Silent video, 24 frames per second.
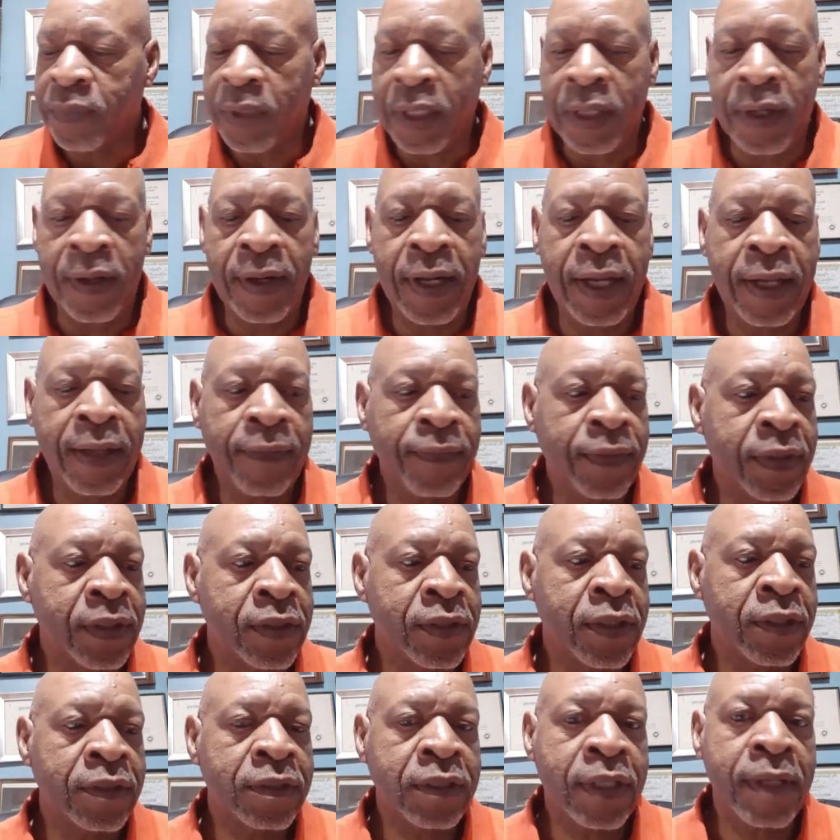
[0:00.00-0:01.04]
All right,
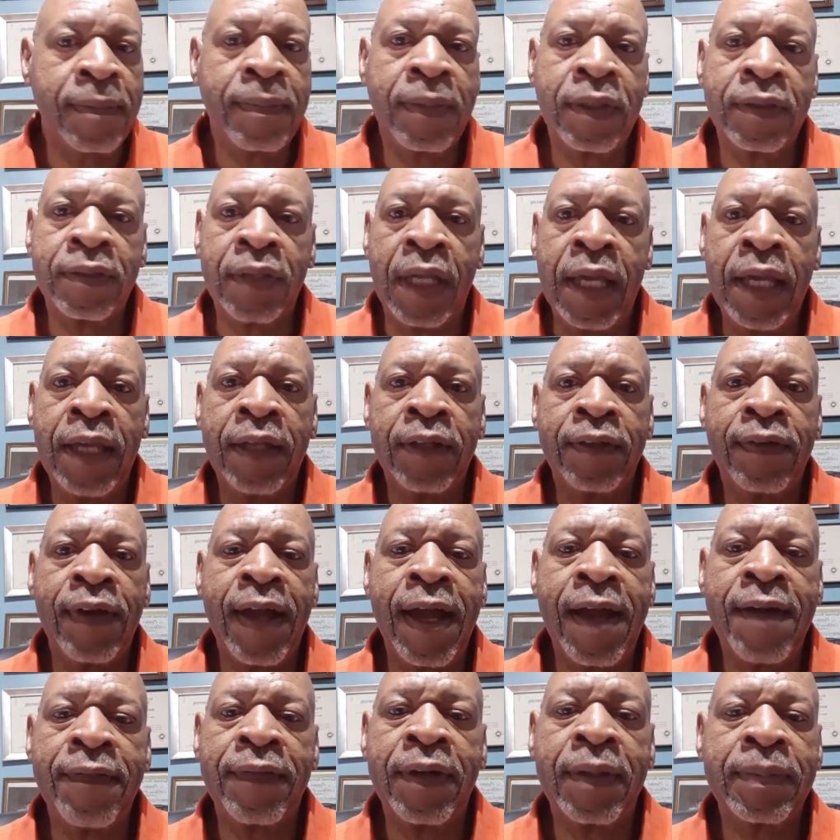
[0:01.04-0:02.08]
church, come on,
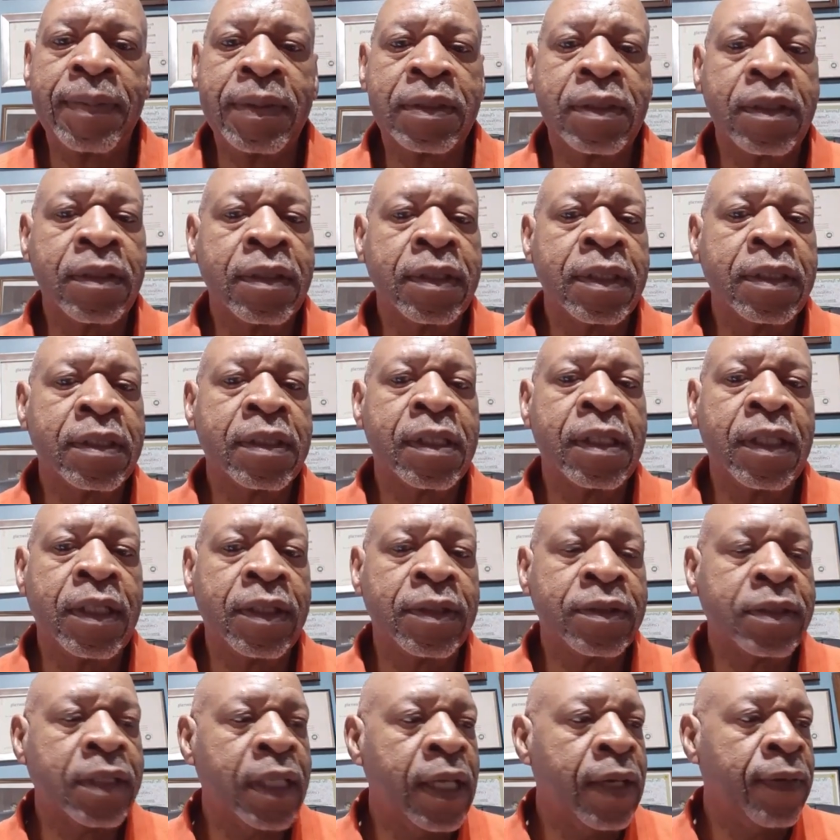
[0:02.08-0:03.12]
drive up. It's only
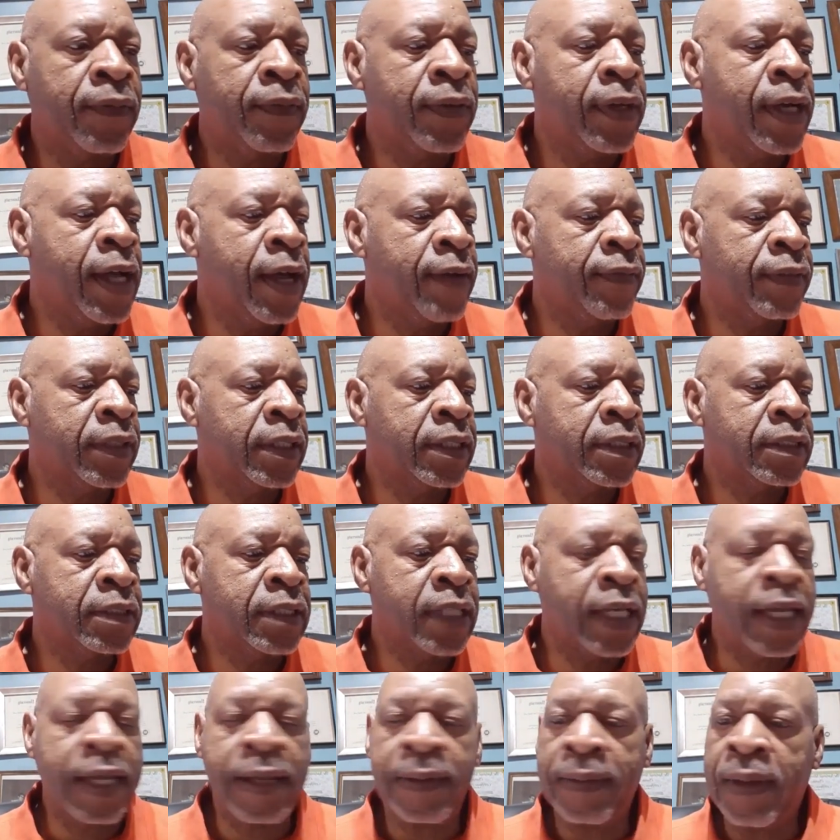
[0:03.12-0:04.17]
close. We'll have a good
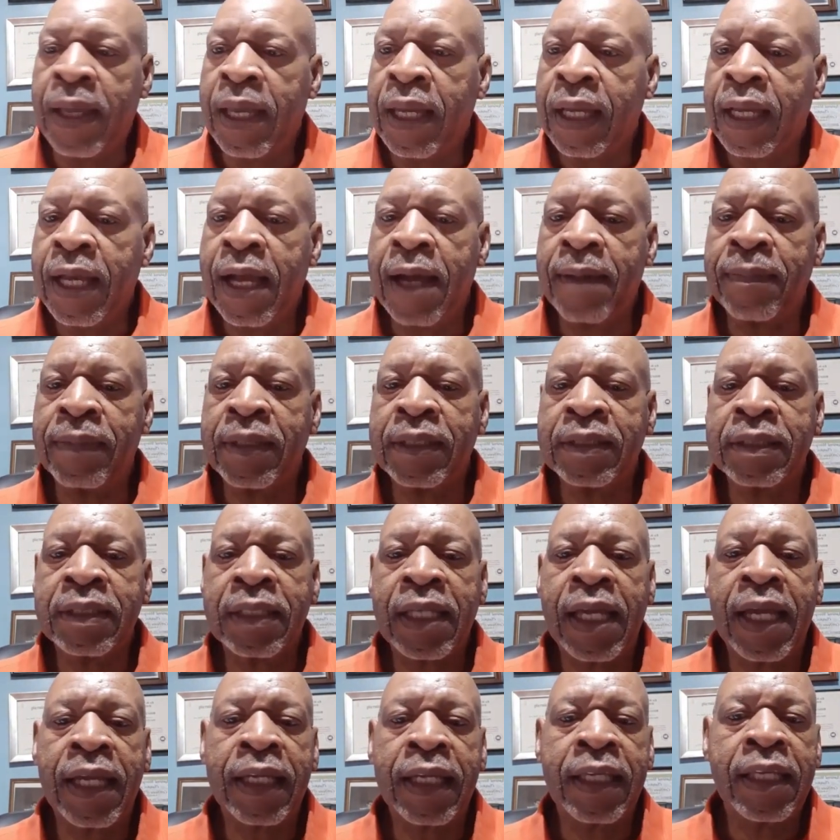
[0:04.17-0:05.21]
time. God bless and
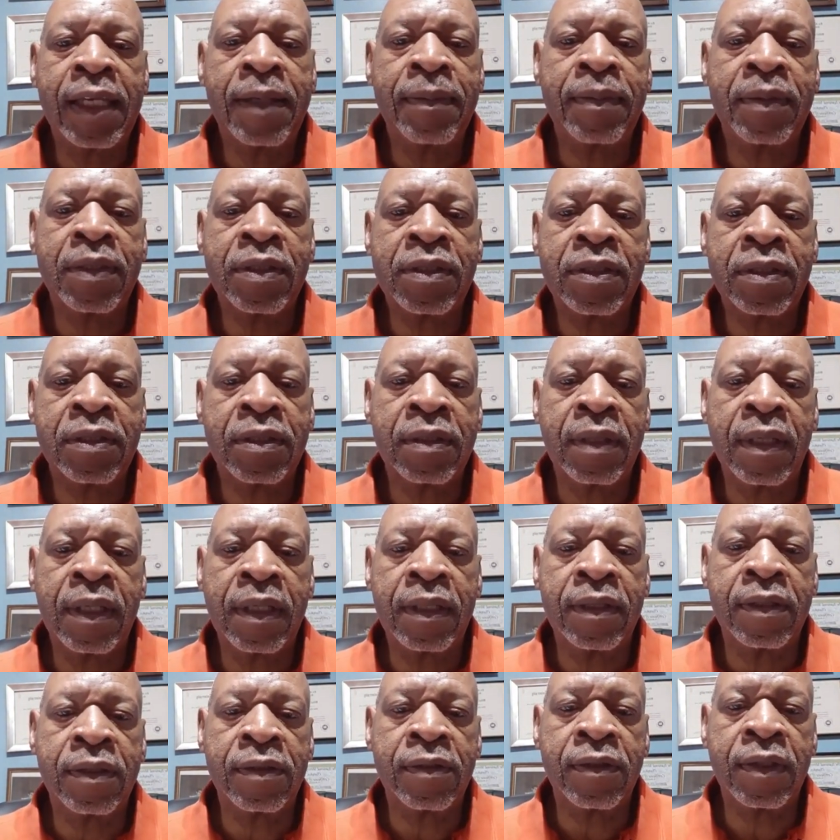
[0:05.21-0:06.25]
God keep us
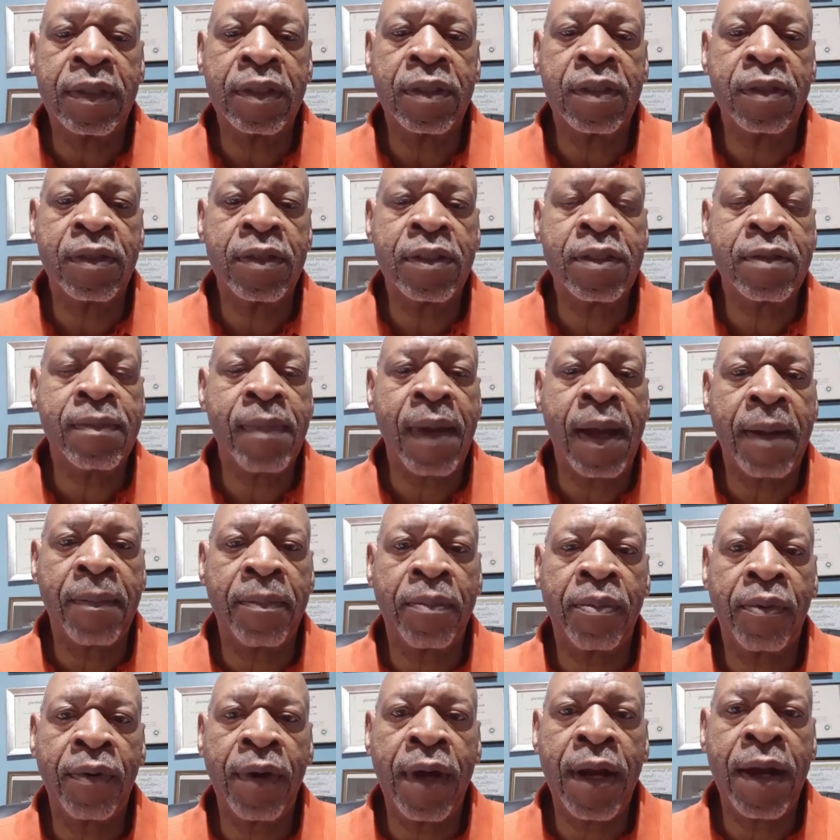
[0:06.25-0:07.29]
and strengthen you. This is my
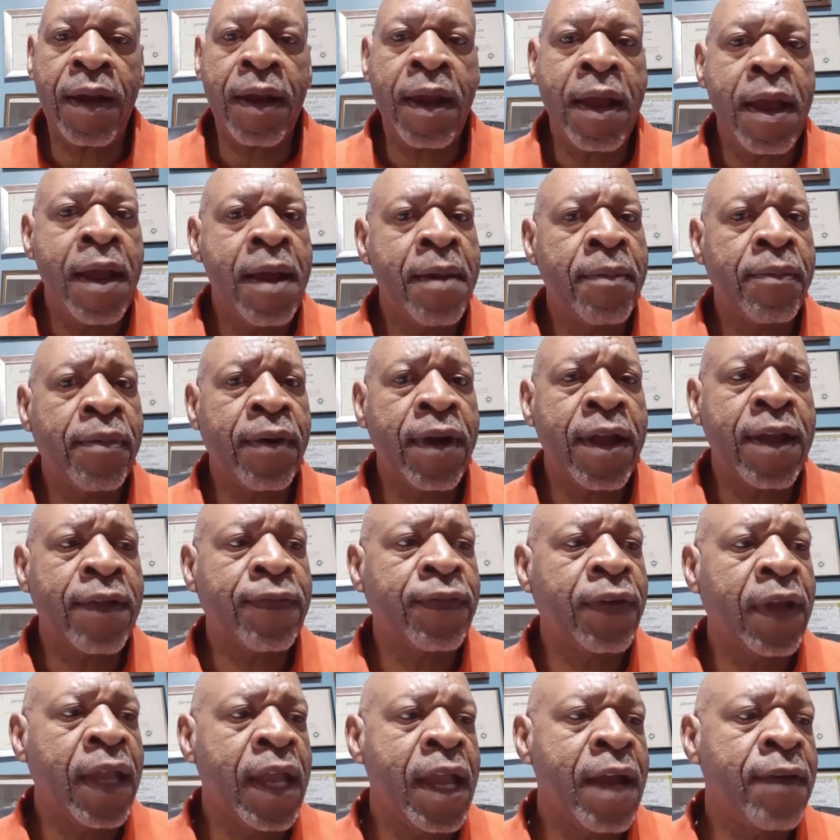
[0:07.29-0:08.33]
prayer, praying
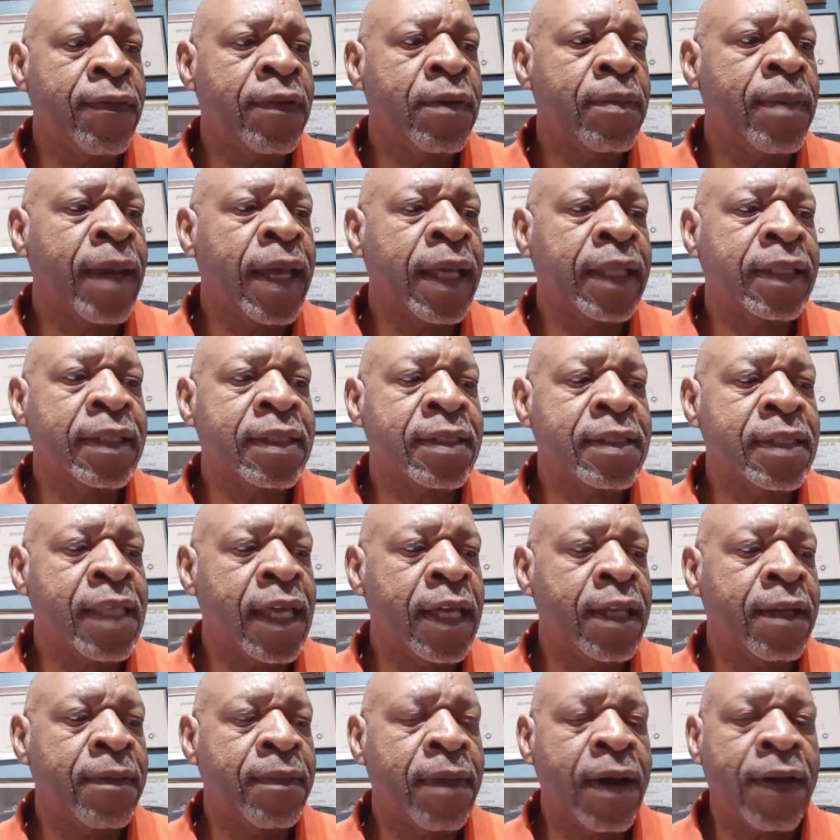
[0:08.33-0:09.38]
for everybody at the
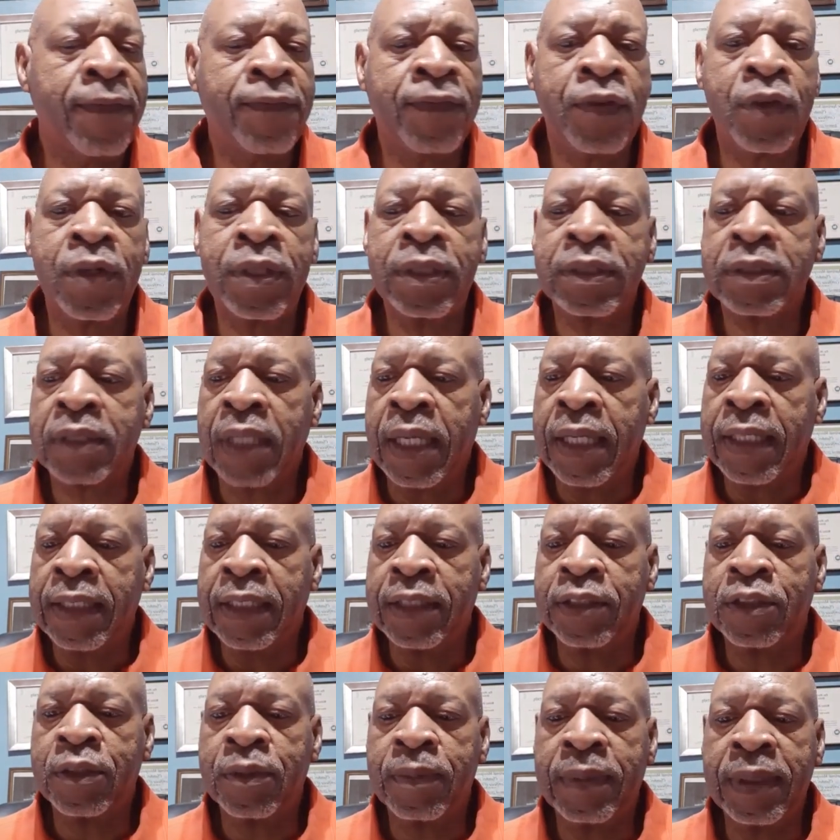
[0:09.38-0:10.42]
sound of my voice,
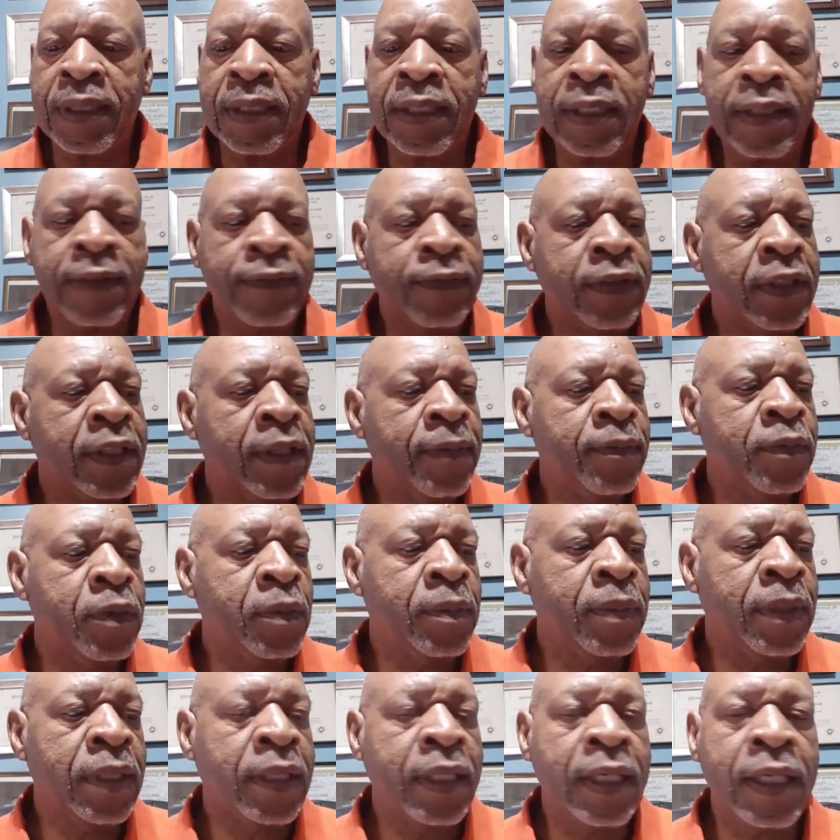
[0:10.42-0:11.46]
that you be lifted up, you
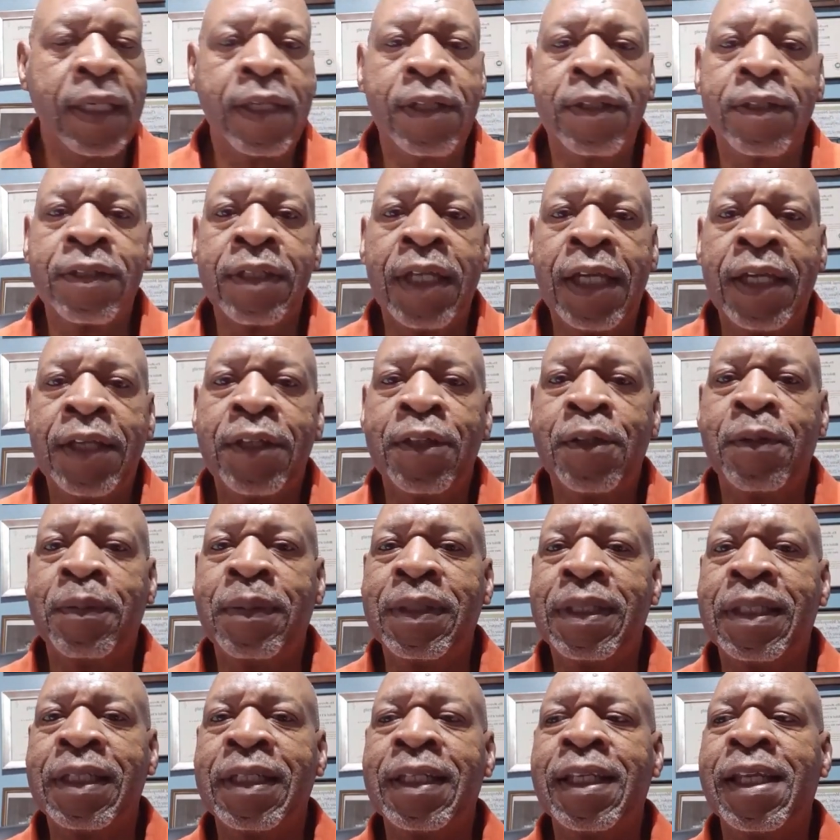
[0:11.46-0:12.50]
be healed, you be
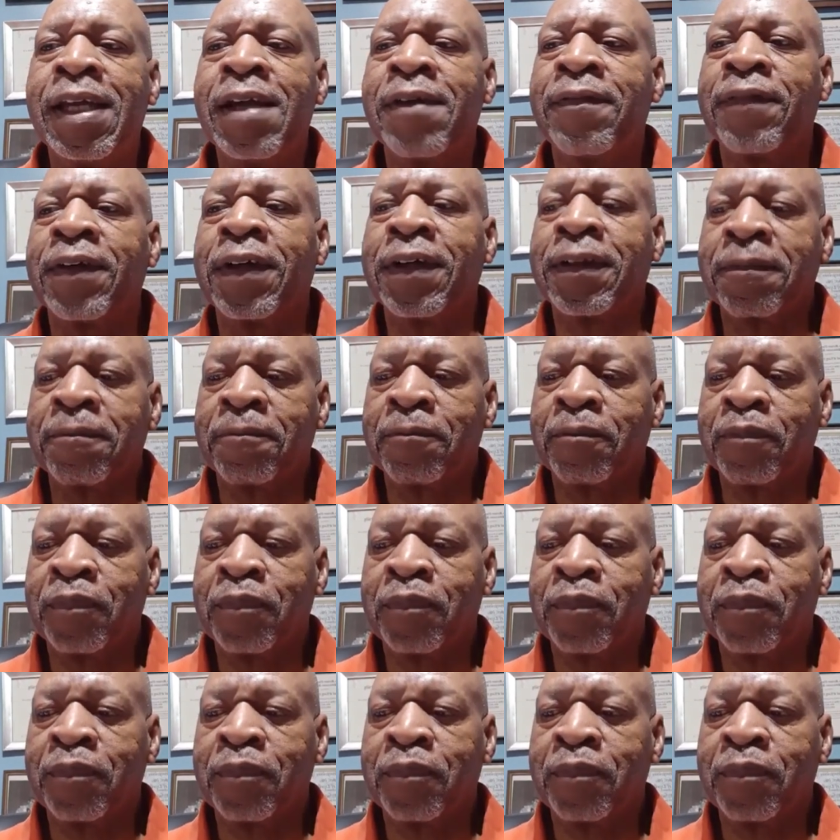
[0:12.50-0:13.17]
delivered,